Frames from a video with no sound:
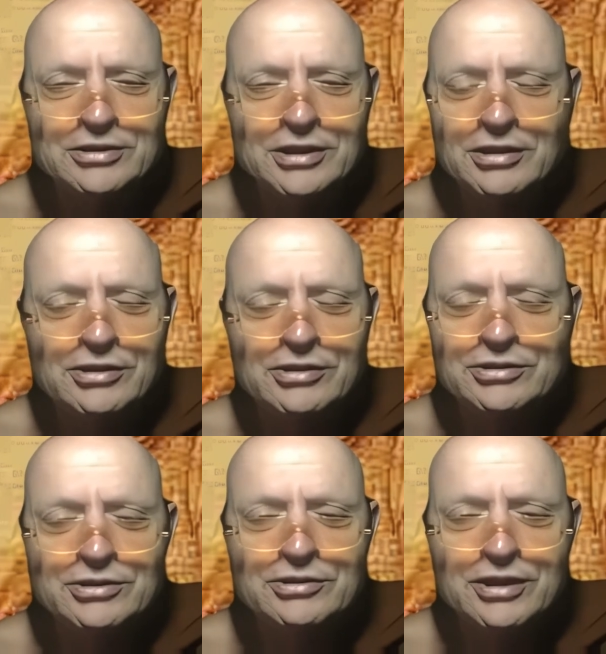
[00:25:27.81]
you know you
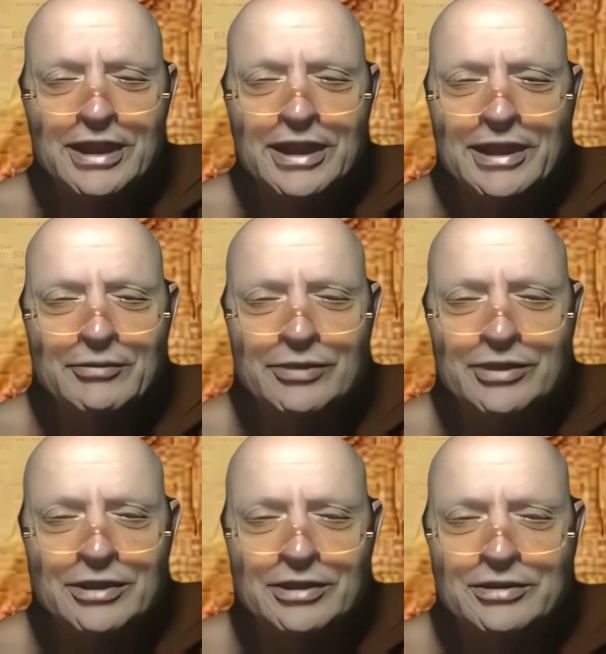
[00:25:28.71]
just couldn't hack with
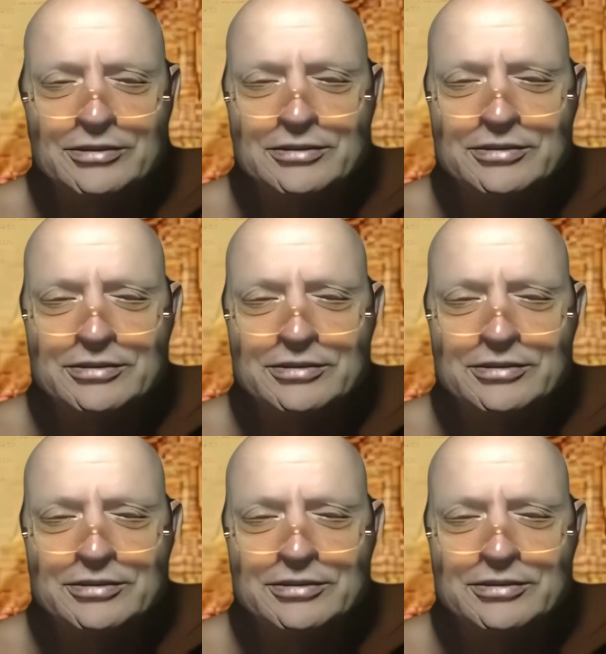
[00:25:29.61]
the